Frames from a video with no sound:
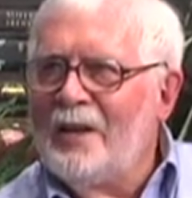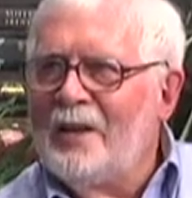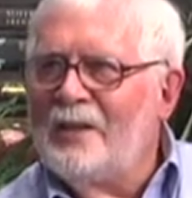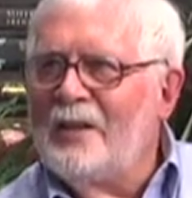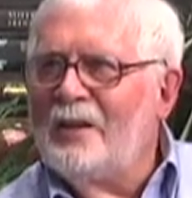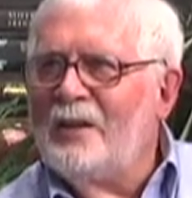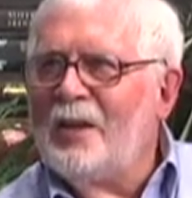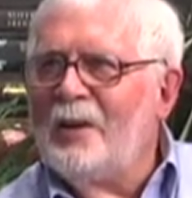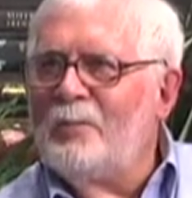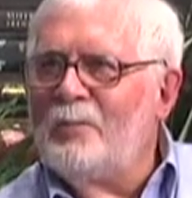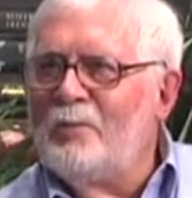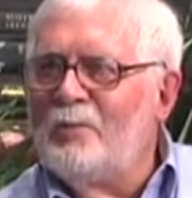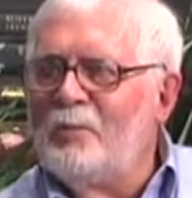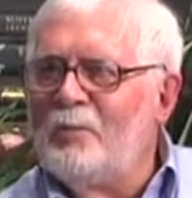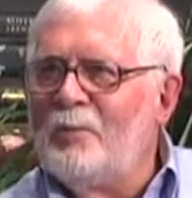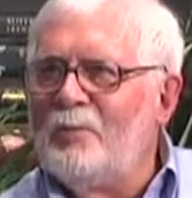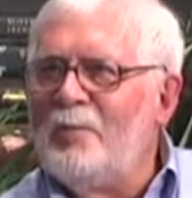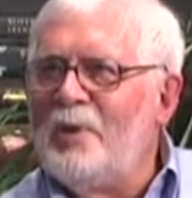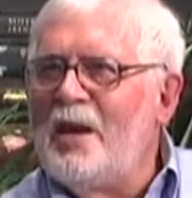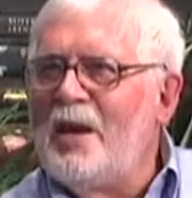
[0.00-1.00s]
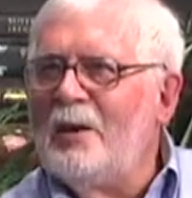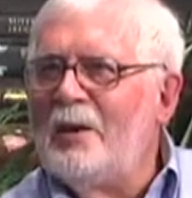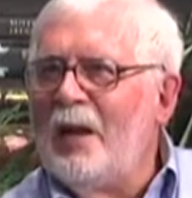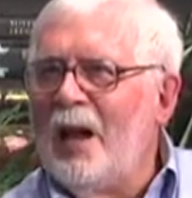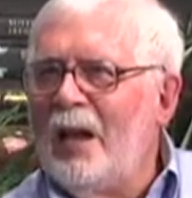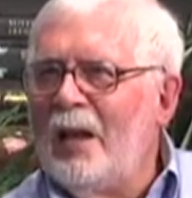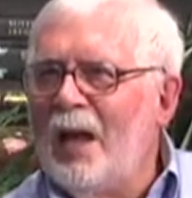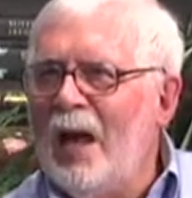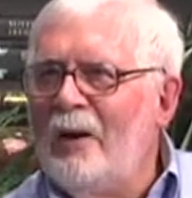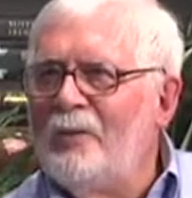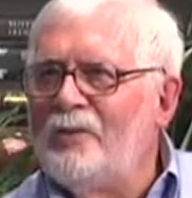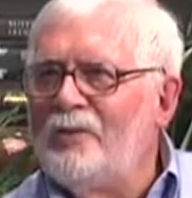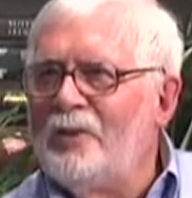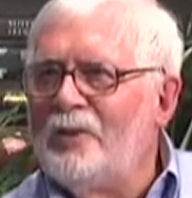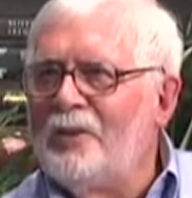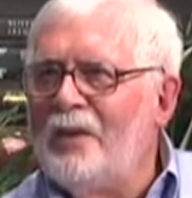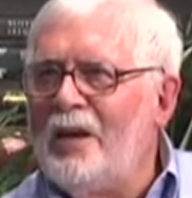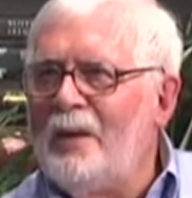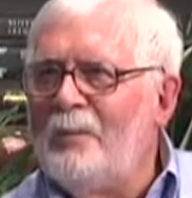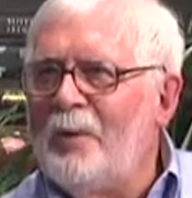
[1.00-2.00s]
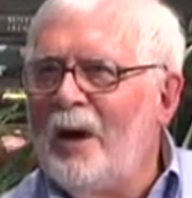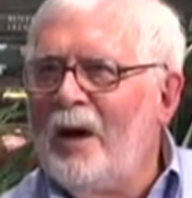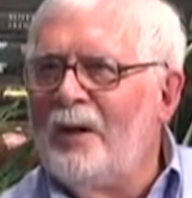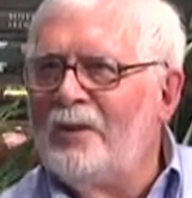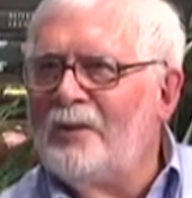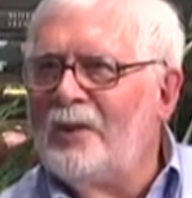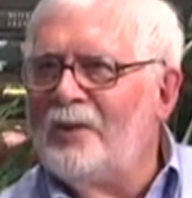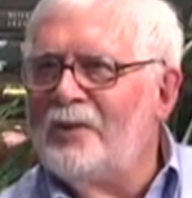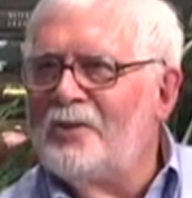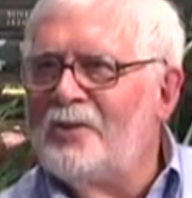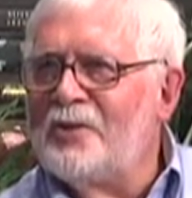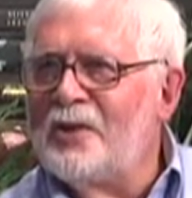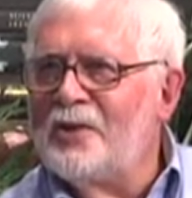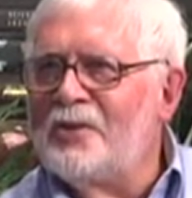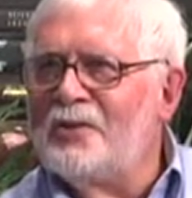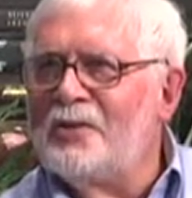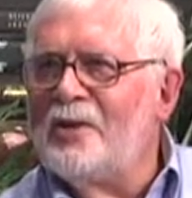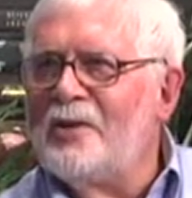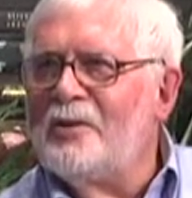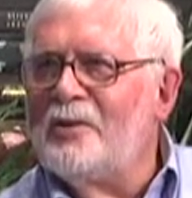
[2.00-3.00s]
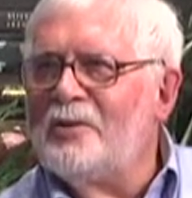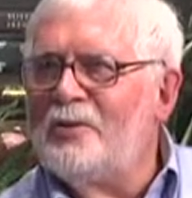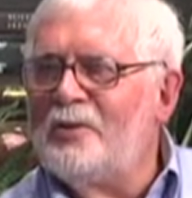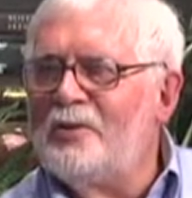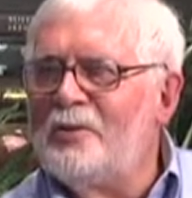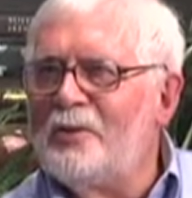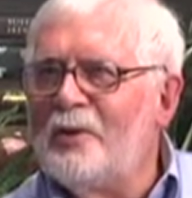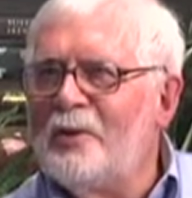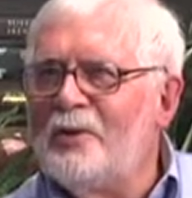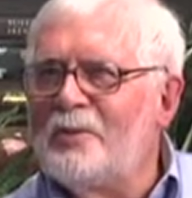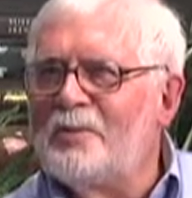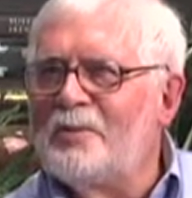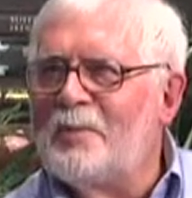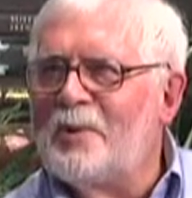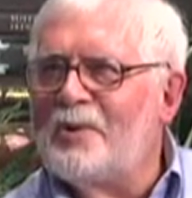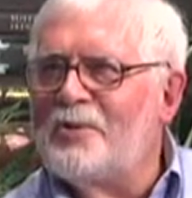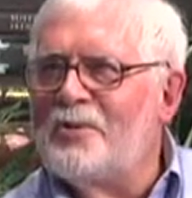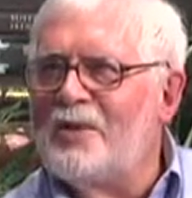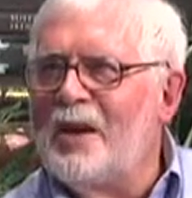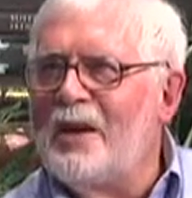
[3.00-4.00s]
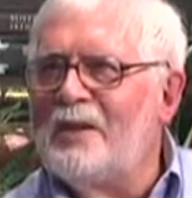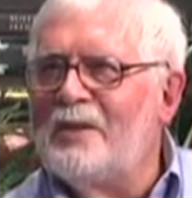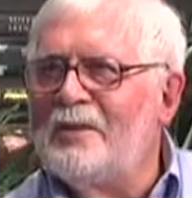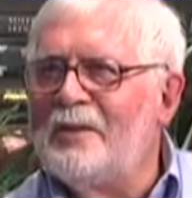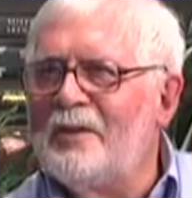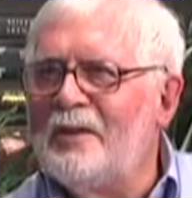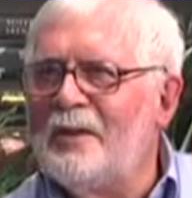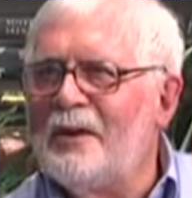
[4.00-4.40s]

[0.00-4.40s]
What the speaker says: that they would be allowed to keep 116 2/3%